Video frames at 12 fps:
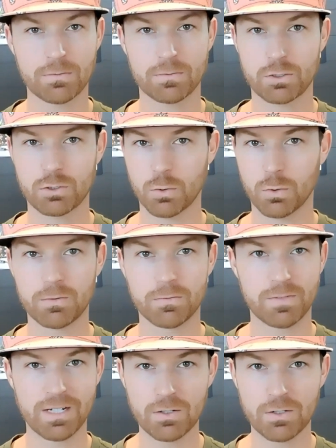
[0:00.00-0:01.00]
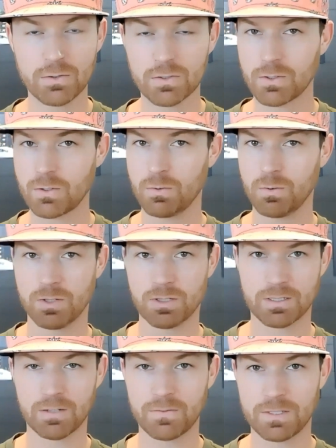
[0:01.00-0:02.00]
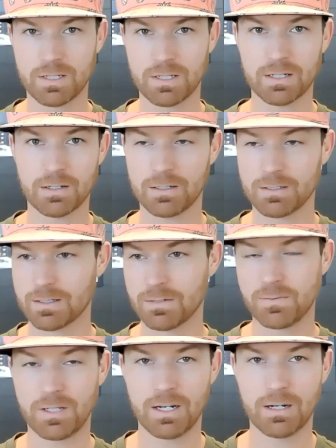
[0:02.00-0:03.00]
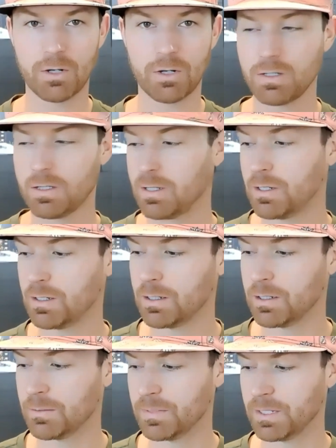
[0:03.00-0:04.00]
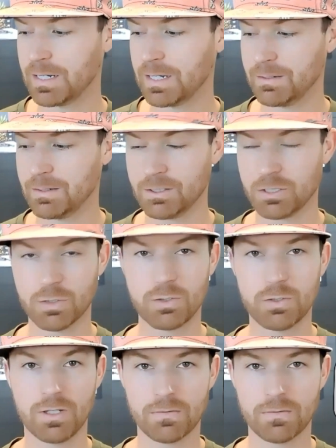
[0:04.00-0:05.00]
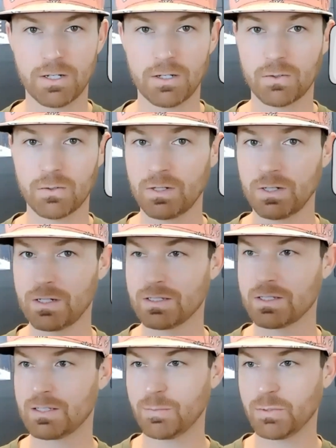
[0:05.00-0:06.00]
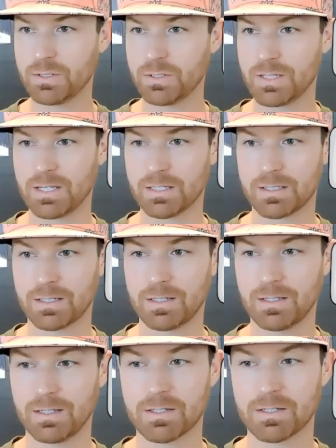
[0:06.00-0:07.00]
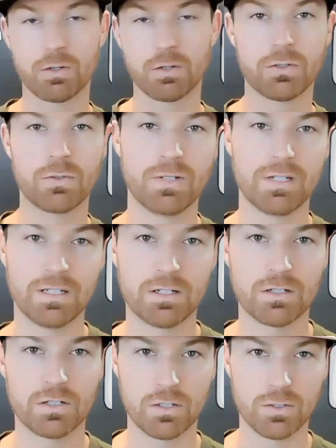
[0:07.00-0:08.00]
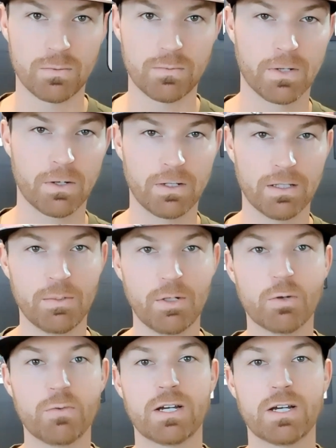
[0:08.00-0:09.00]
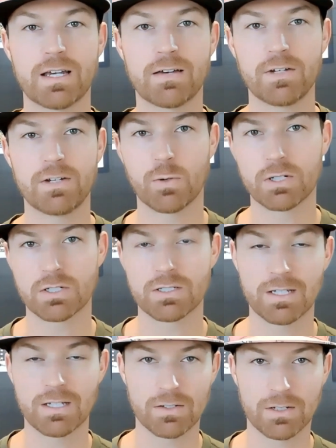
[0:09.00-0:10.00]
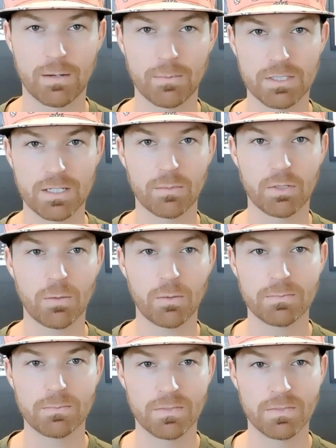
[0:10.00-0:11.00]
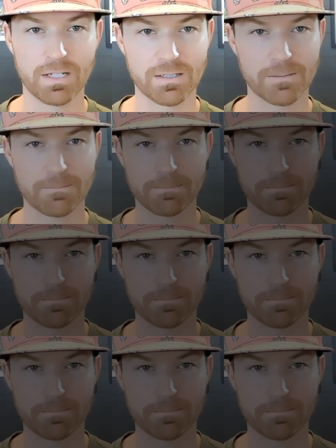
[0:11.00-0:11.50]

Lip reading: short videos with a selfie stick and a selfie camera. Like I showed you in the other video, simple as this. That's all you need to do. All right, let me know if you guys have any questions down in the comments down below. Thanks.